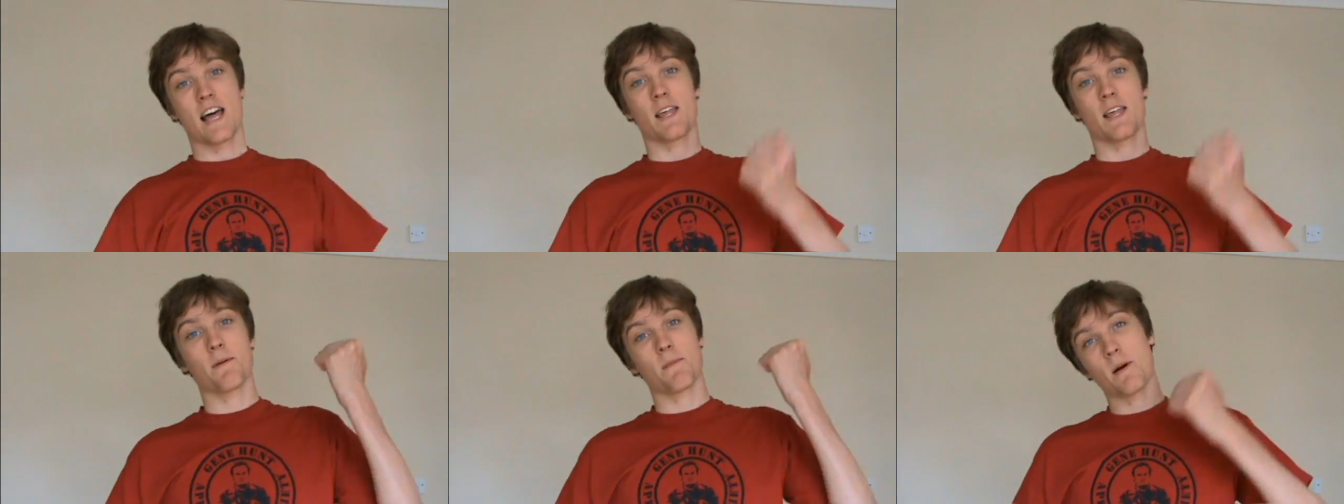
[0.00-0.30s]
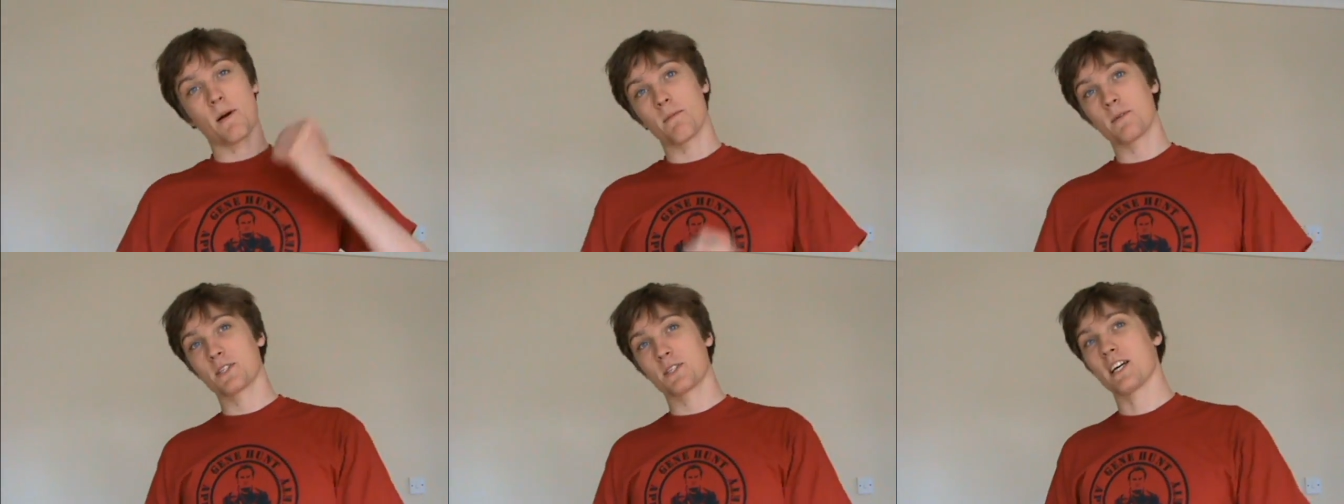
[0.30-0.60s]
Then
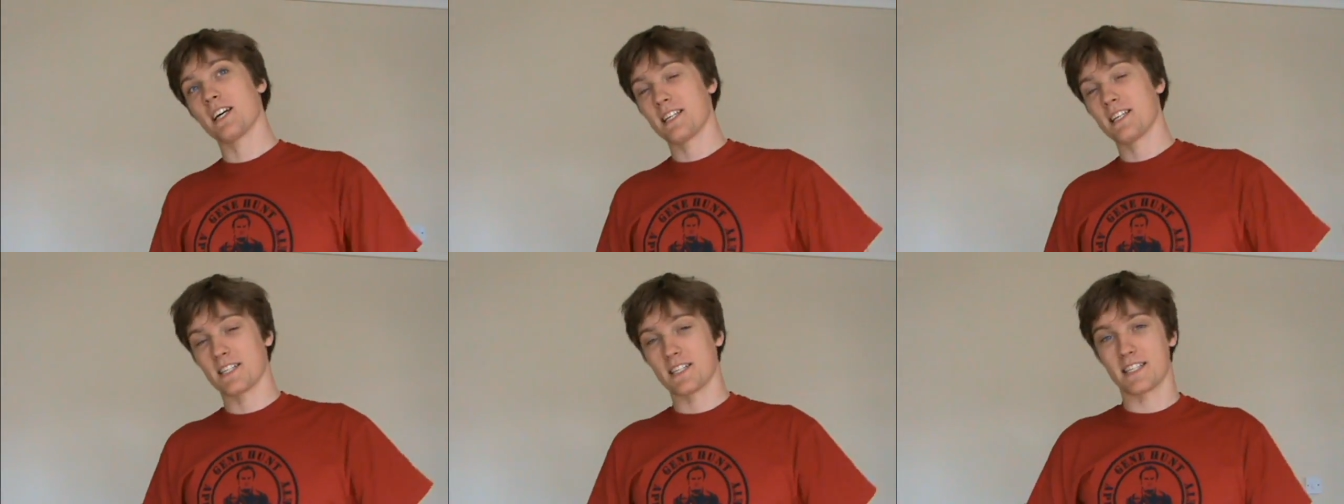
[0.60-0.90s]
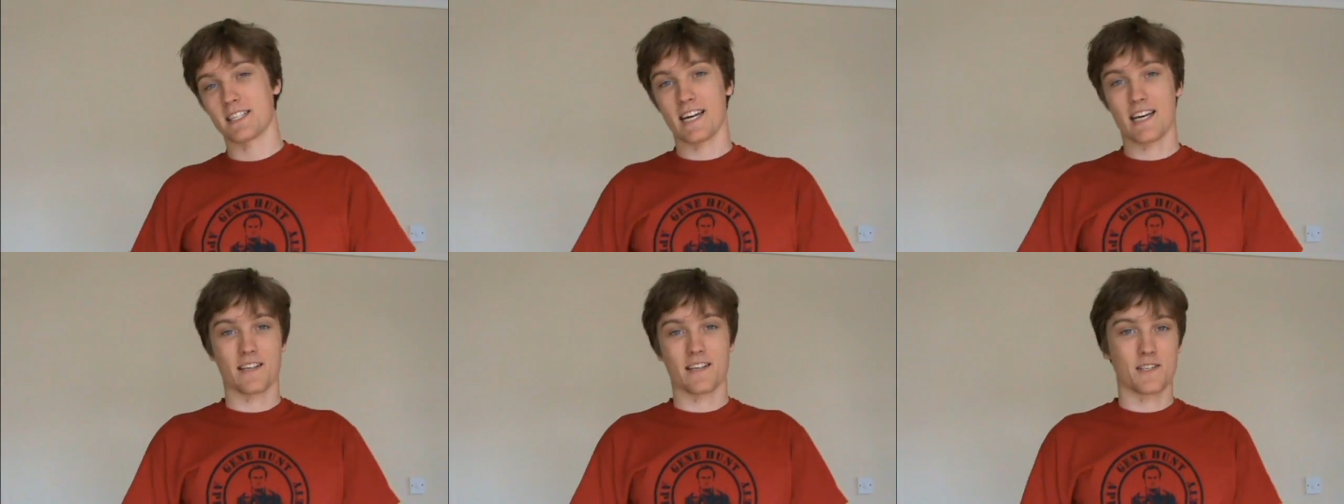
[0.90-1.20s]
Mum was chasing
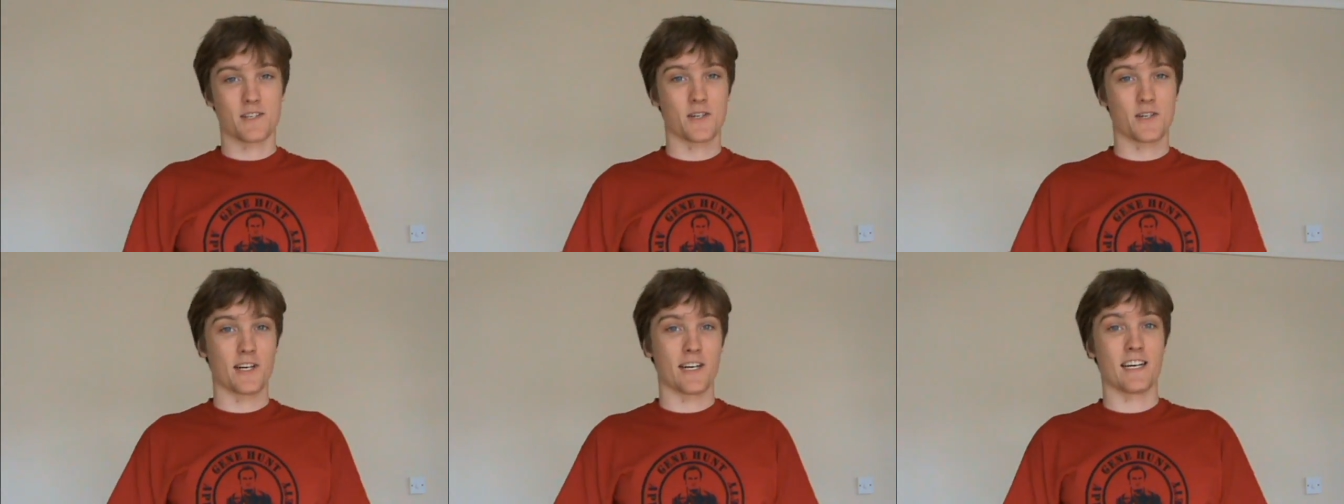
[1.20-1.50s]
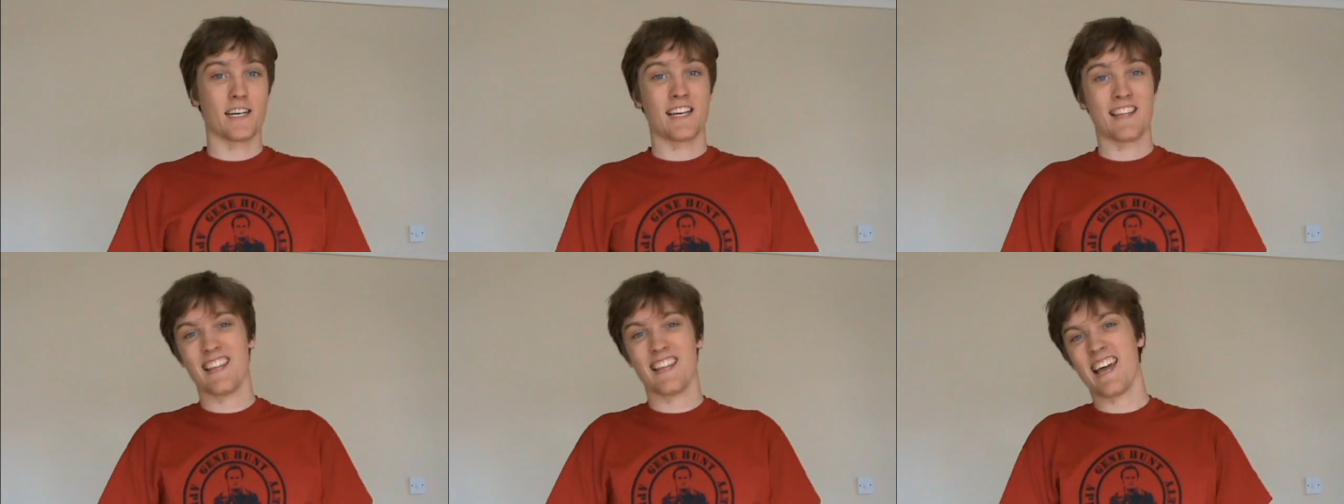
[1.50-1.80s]
us down the
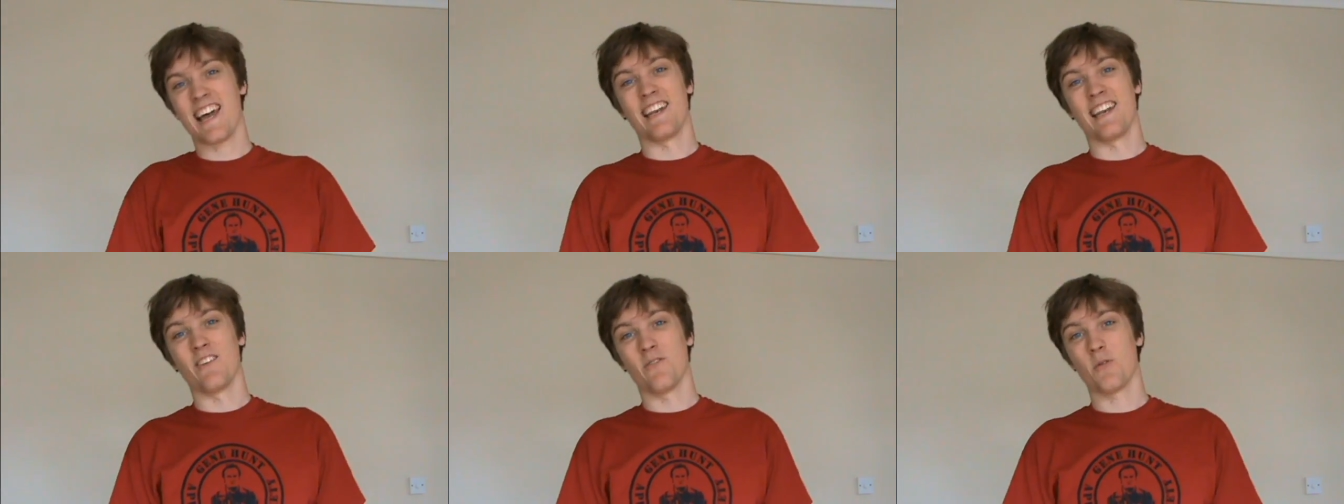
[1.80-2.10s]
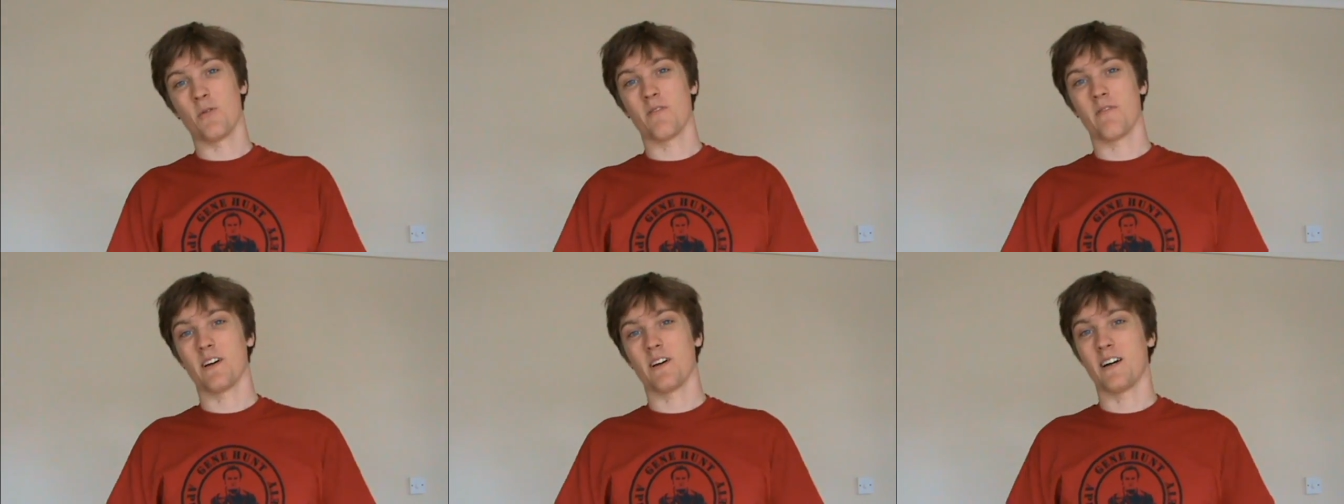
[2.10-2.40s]
street, and then
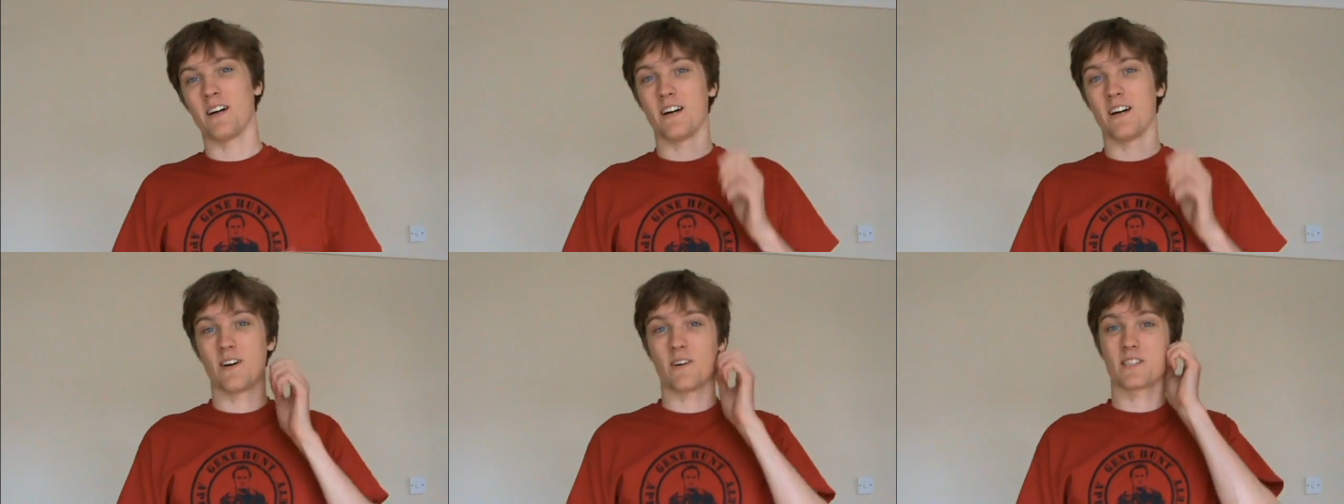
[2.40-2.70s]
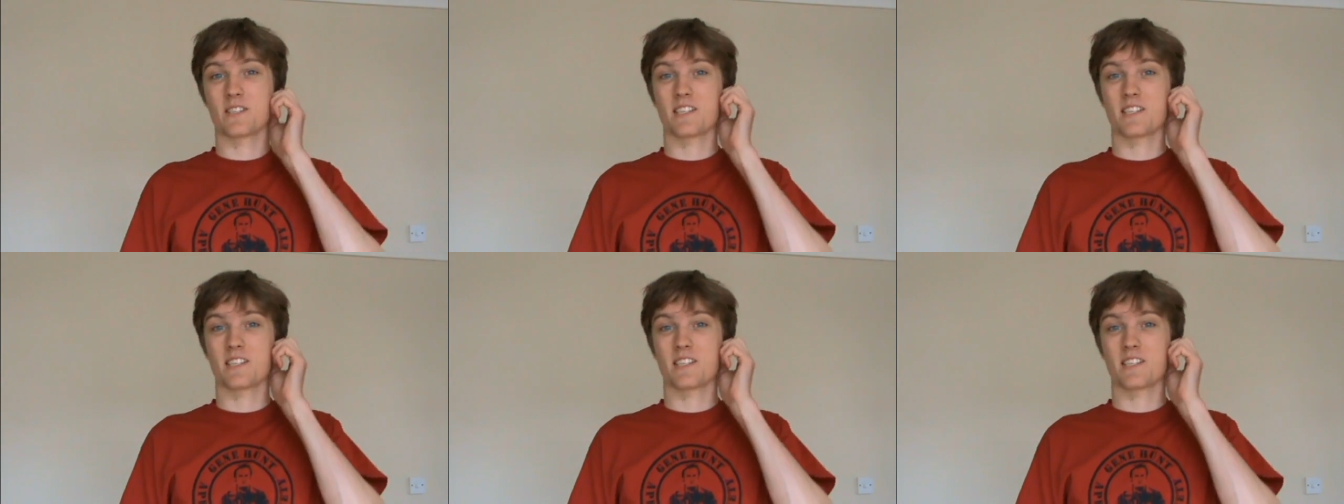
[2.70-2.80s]
all of a